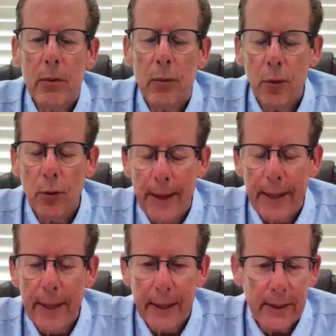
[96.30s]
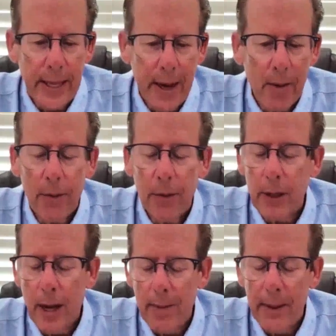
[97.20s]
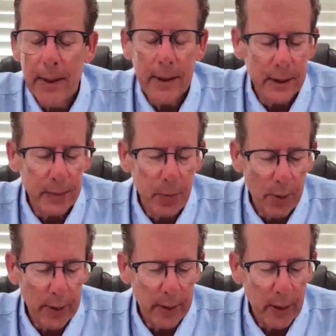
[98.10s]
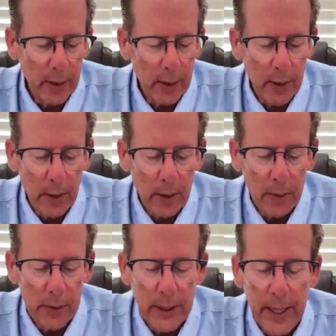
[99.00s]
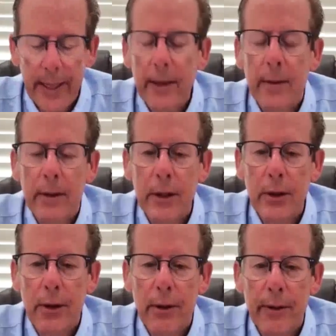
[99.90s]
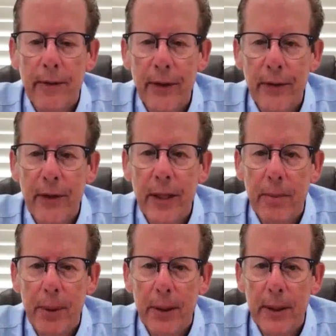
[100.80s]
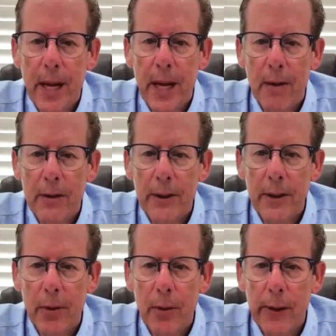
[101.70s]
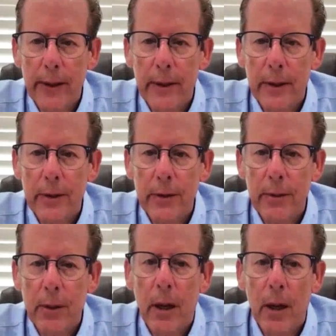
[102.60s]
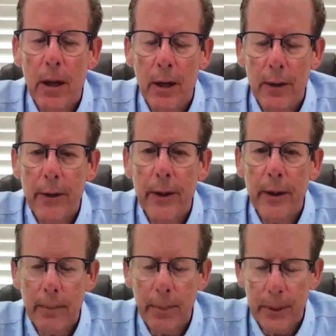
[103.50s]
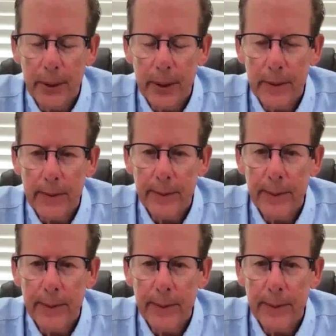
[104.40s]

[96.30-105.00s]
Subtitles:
rulemaking that's out for comment at this point would take the $250 billion and lower it to $100 billion.